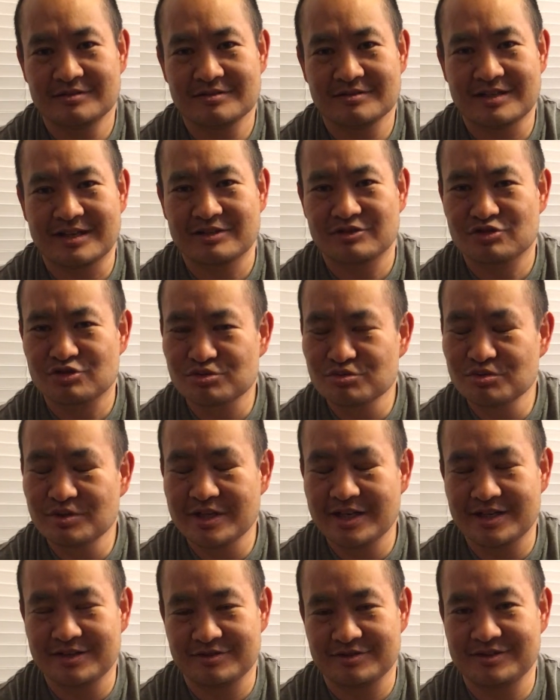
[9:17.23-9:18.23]
like
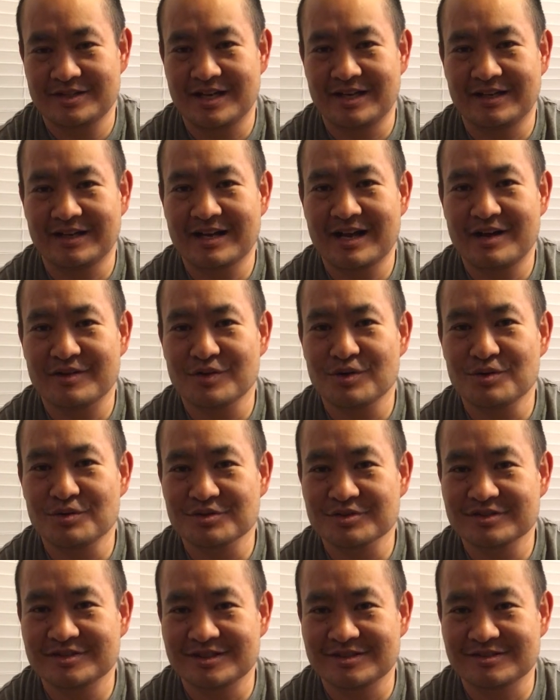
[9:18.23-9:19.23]
truly understanding how the whole
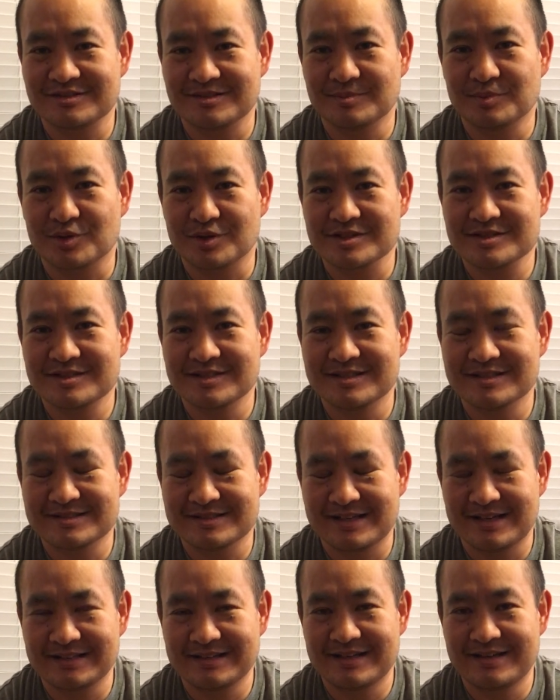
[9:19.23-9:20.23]
system works to
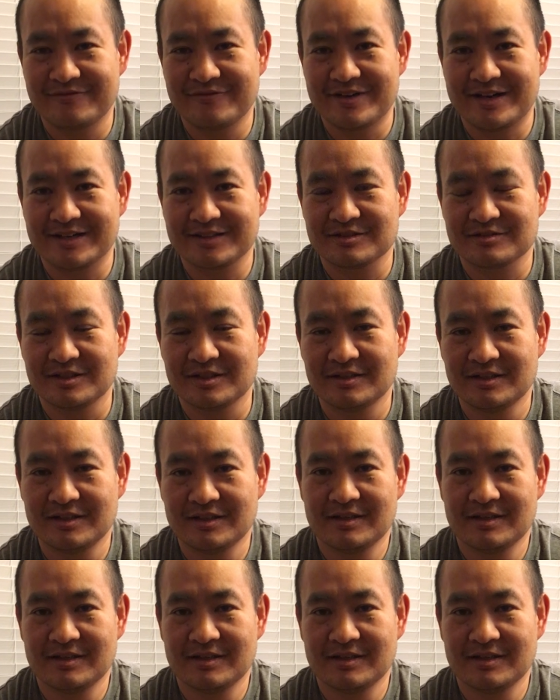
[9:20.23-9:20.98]
design that factory.